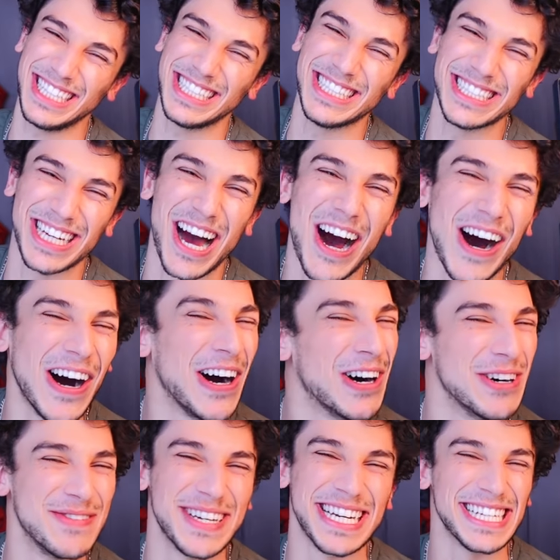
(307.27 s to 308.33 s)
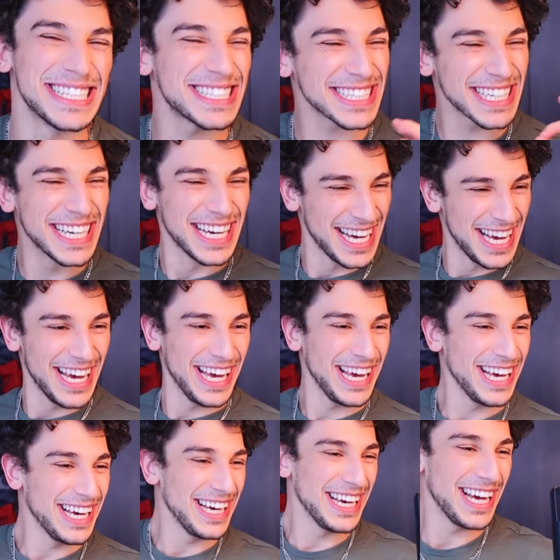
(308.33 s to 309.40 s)
you know, bitch.
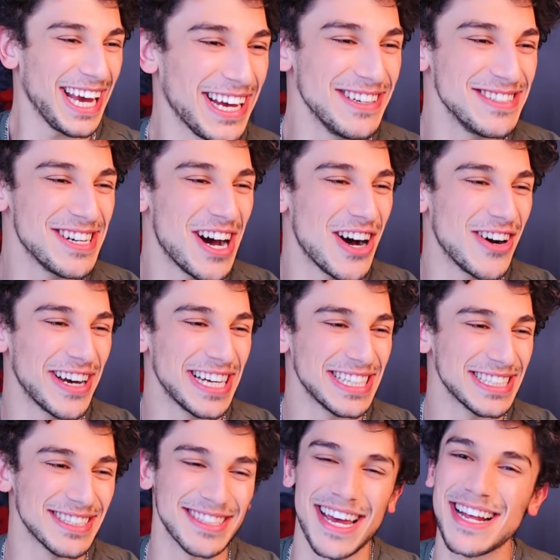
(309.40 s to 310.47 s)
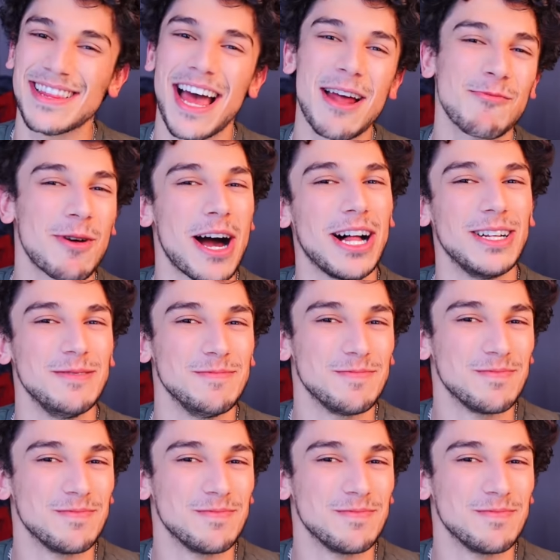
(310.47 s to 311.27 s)
You know, he didn't take that well.